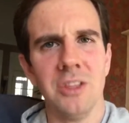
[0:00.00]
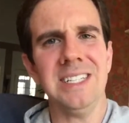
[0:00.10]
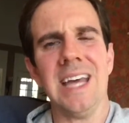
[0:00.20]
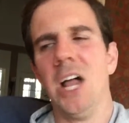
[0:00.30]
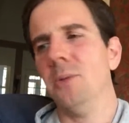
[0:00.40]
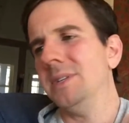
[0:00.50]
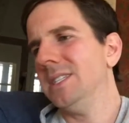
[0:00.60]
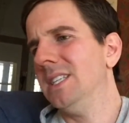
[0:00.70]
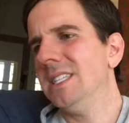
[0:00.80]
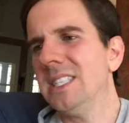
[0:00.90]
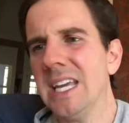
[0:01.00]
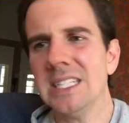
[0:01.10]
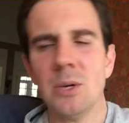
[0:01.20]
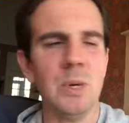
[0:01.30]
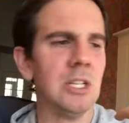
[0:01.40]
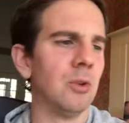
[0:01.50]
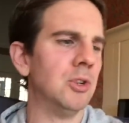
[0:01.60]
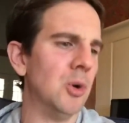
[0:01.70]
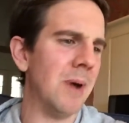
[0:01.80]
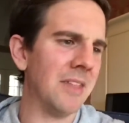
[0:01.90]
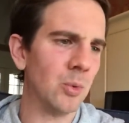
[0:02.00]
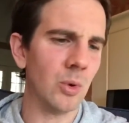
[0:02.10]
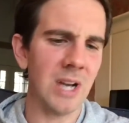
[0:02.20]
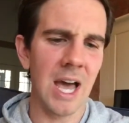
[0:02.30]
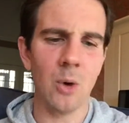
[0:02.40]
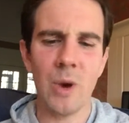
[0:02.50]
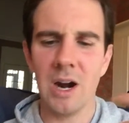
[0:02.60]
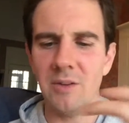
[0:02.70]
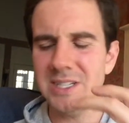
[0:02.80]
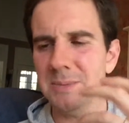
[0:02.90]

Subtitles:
all these elements, these things that we don't know about, that we're not aware of.